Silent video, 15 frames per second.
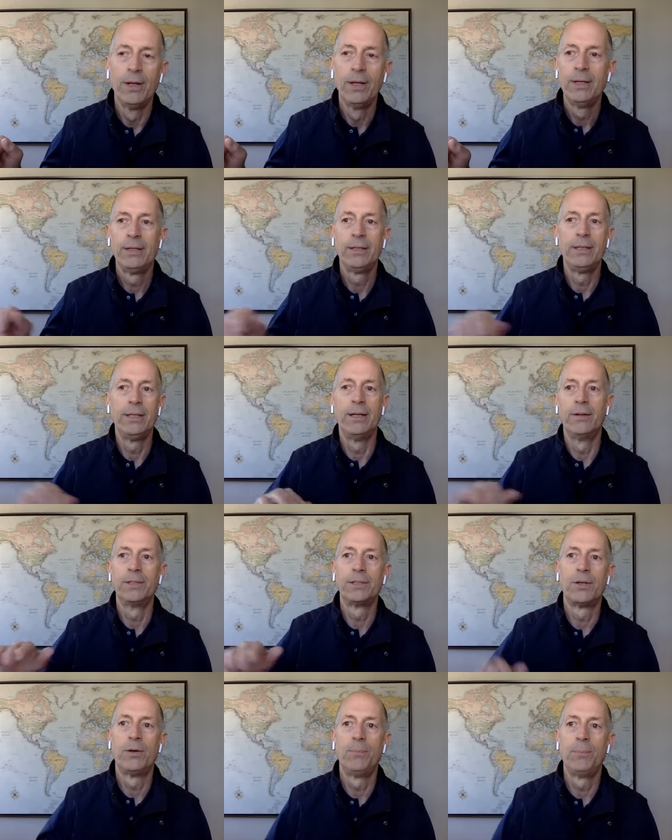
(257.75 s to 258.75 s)
Mm-hmm. You know,
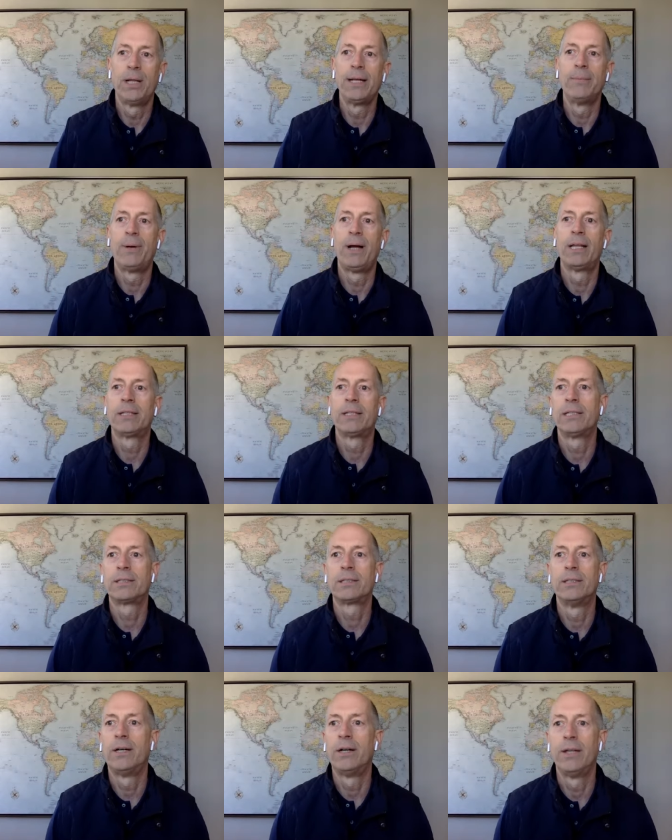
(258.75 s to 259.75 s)
this whole playing
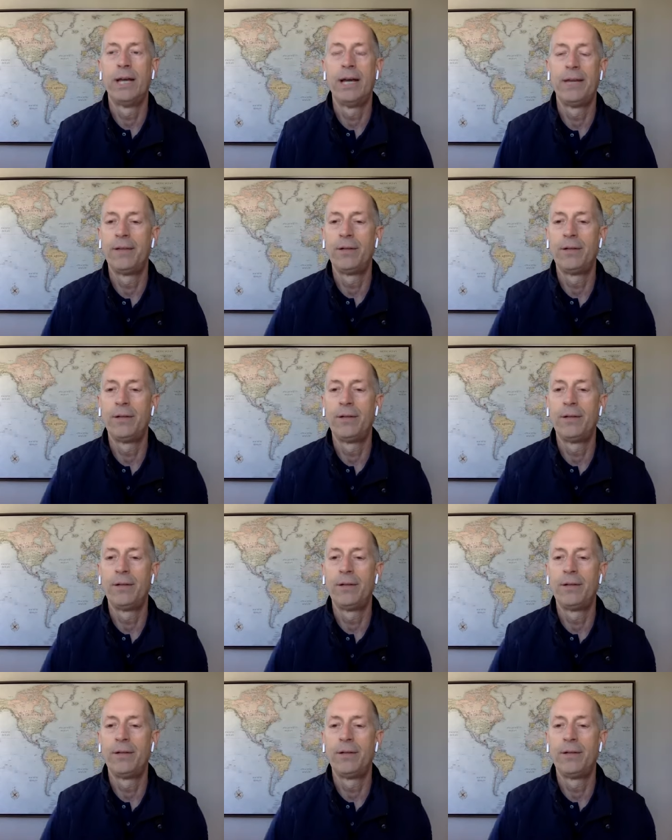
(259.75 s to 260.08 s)
politics and all that.